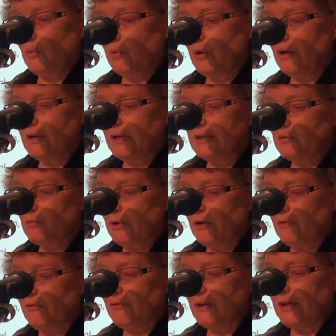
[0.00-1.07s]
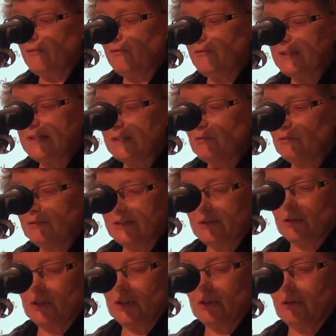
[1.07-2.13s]
work and welfare, fiscal
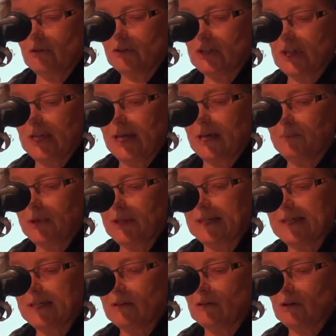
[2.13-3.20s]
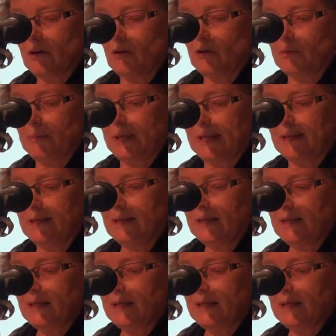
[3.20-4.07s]
sociology and political economy.